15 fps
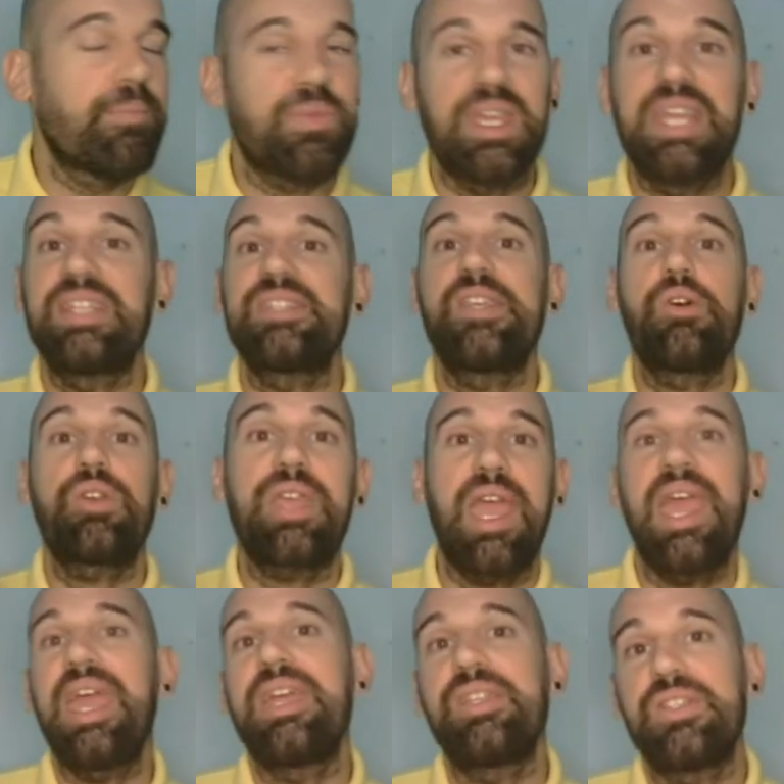It's
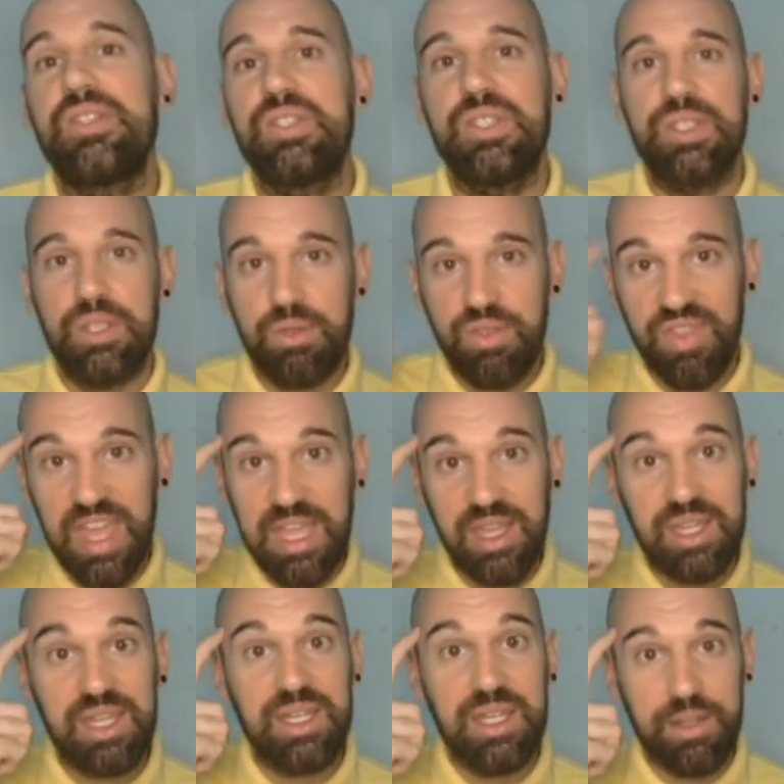okay to think
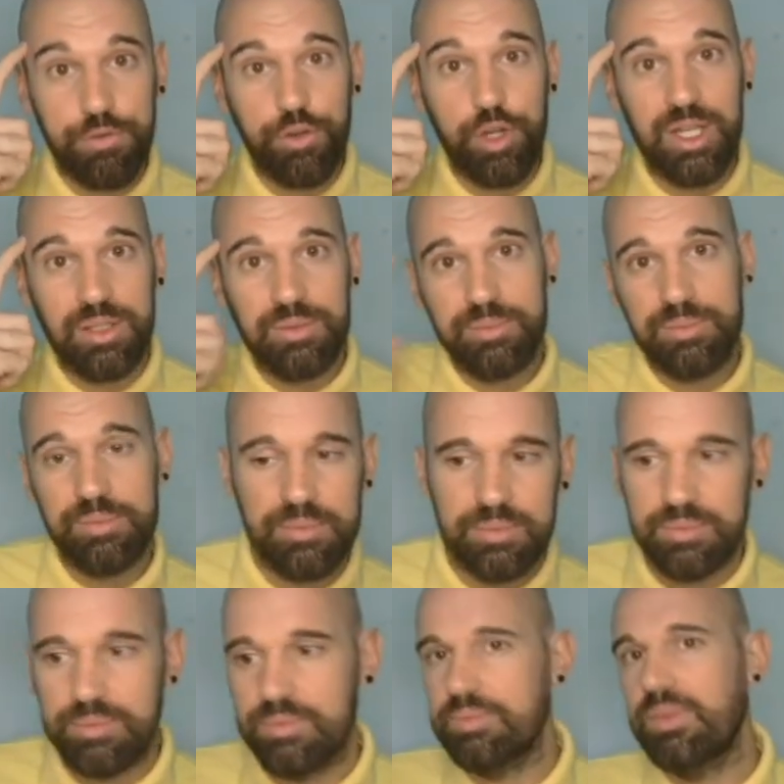different.
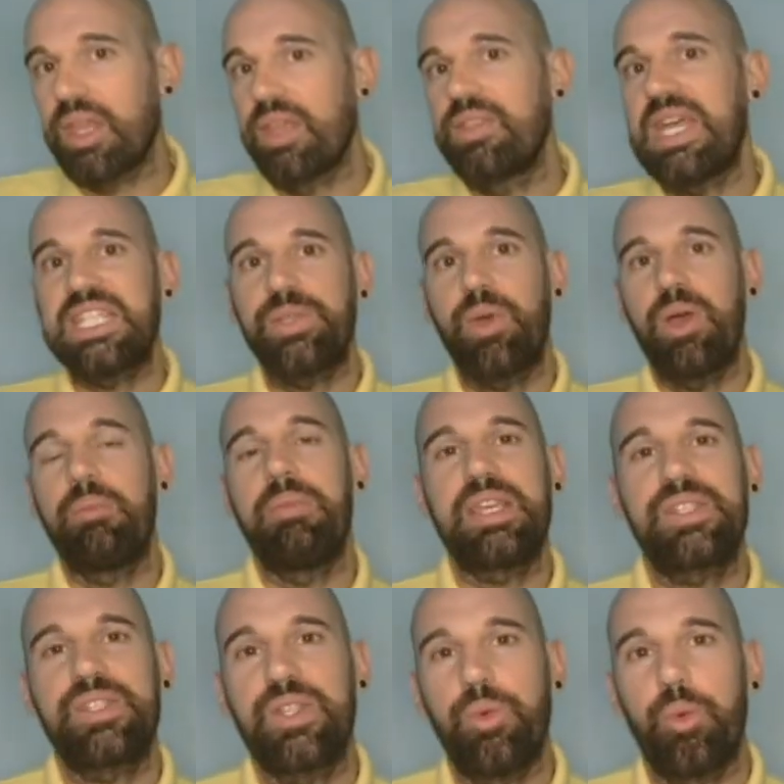That's what makes
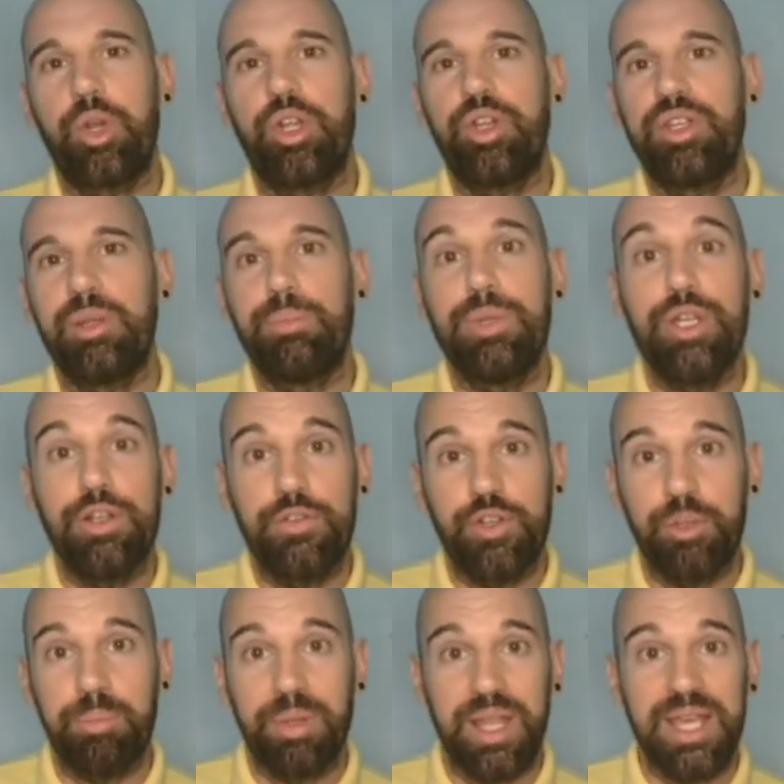the world a beautiful
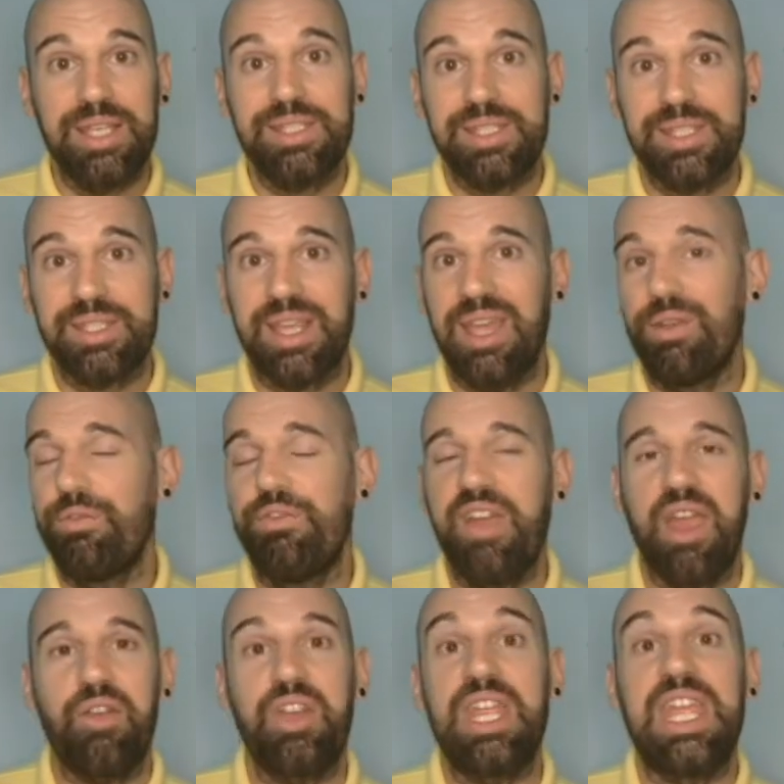place and
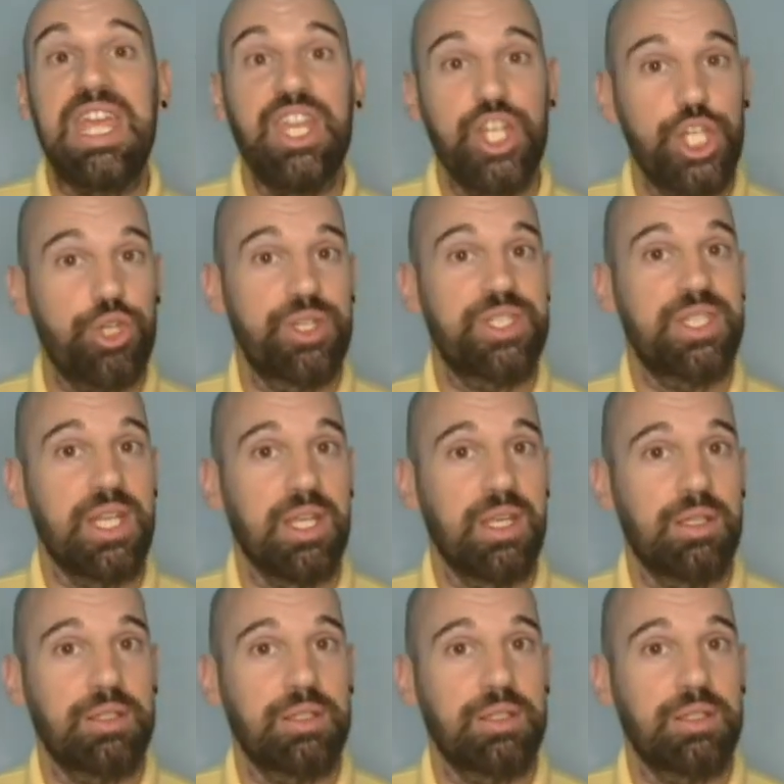very interesting.